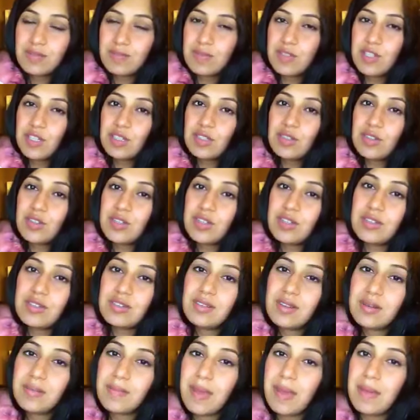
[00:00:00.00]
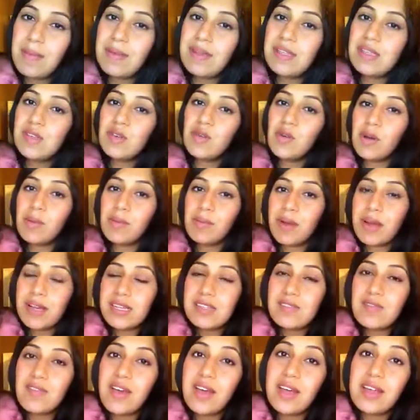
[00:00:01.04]
children and babies who are
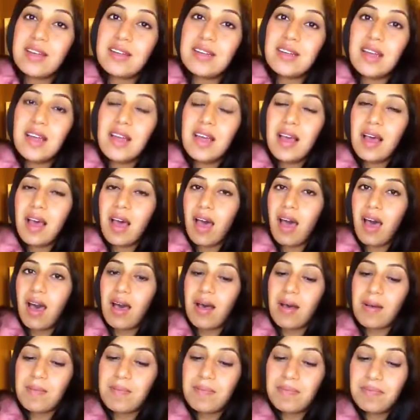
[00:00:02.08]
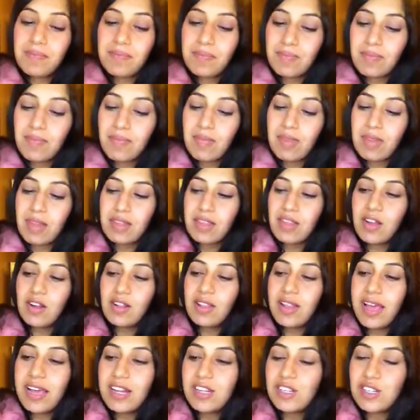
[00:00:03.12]
breastfed, their
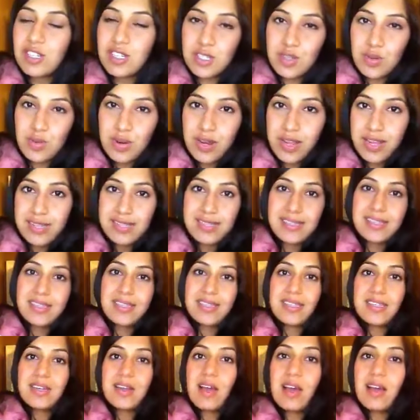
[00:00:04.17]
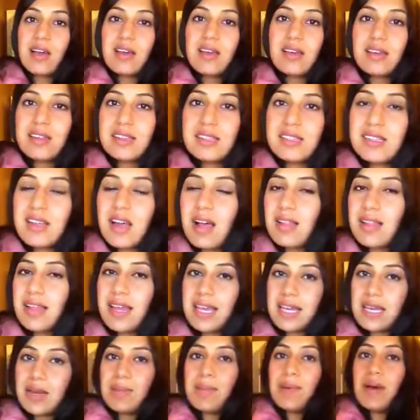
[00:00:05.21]
latch is so nice and snug. It's not
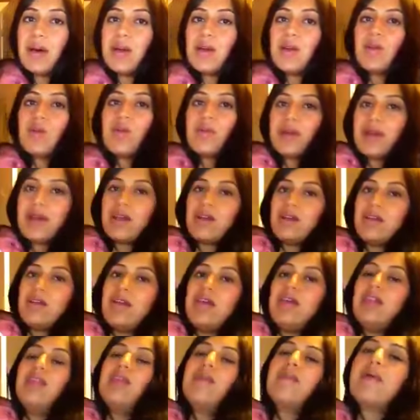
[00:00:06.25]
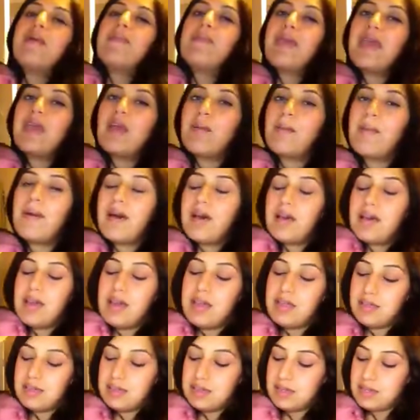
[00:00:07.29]
like a bottle where there might be air
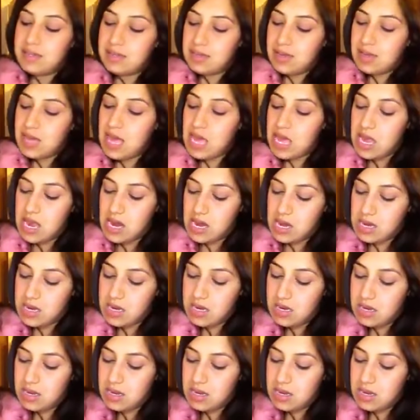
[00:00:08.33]
pockets and